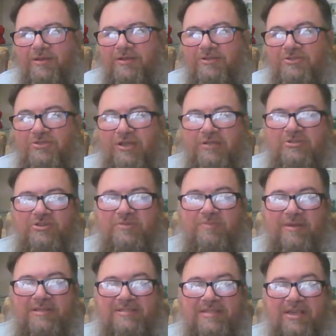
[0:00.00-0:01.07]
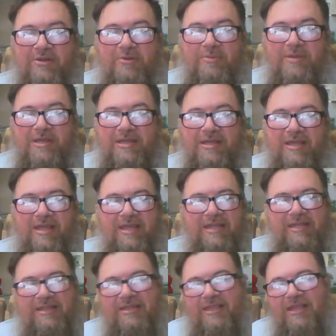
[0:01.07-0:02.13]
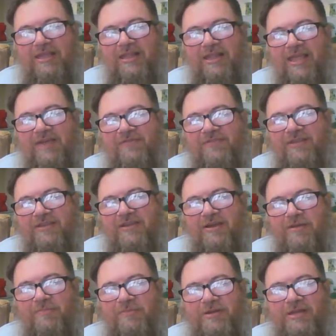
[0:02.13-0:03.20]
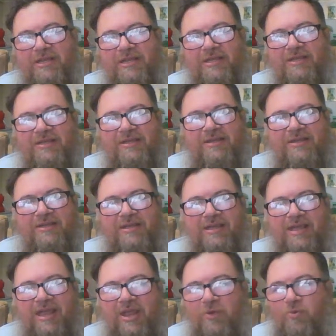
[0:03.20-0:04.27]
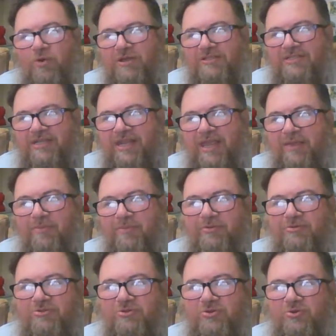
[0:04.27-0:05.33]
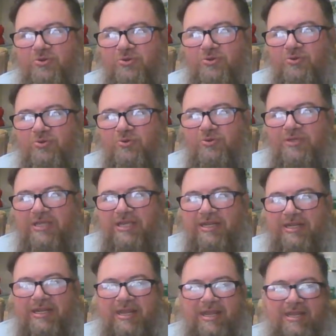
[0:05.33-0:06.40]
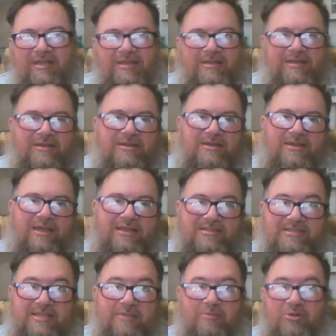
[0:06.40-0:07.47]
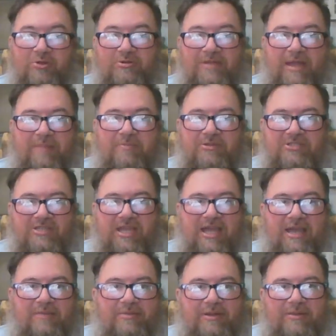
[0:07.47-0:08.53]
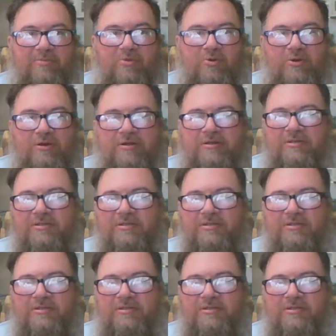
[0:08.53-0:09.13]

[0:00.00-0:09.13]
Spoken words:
so I took my settlement and left the company and wasn't able to get a similar type of job anymore.